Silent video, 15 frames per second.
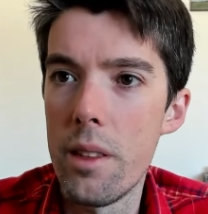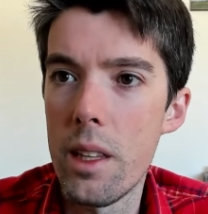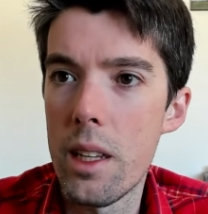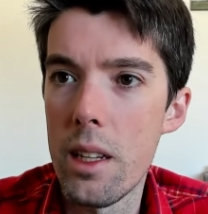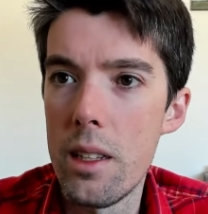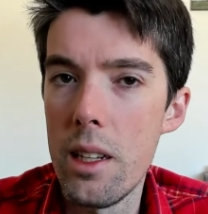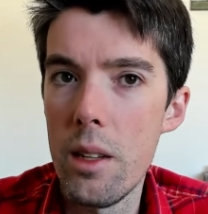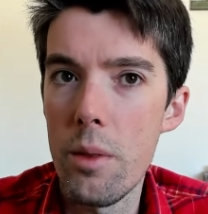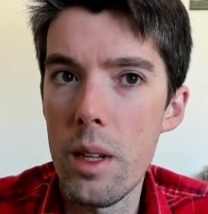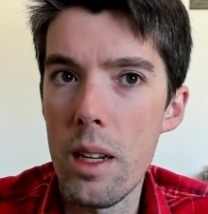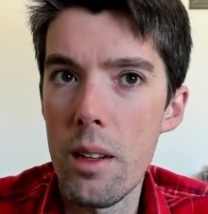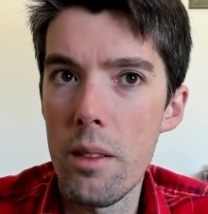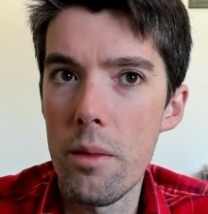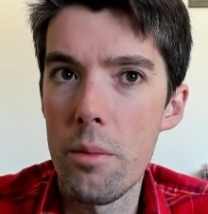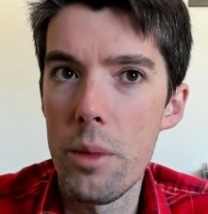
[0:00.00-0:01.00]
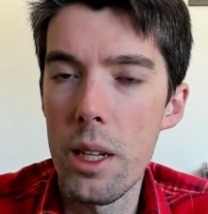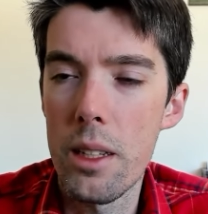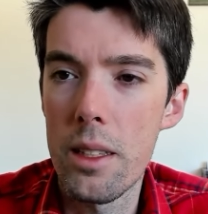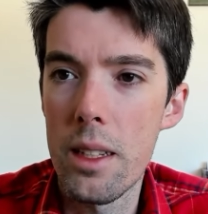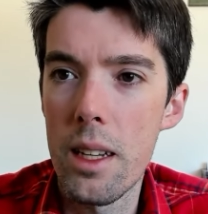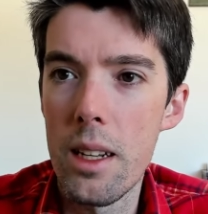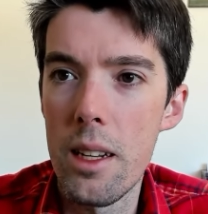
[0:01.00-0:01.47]
continuing
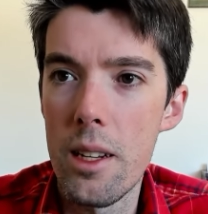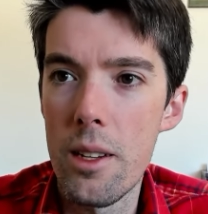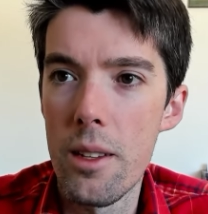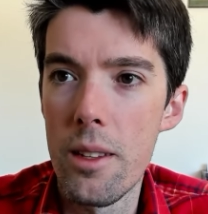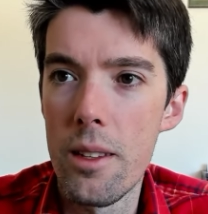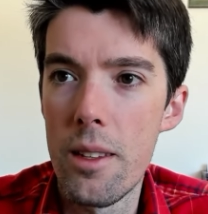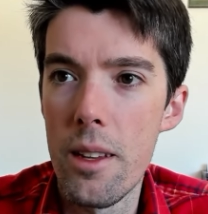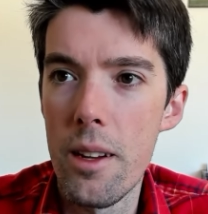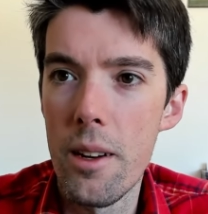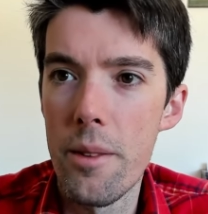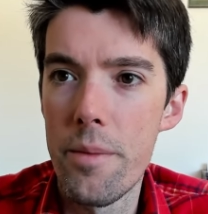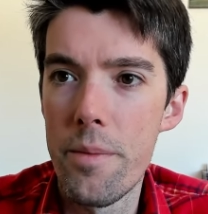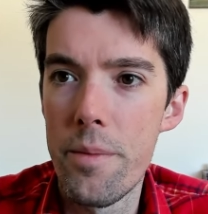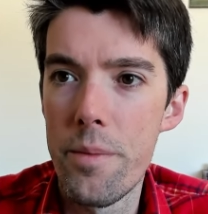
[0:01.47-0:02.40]
mixed conditions there.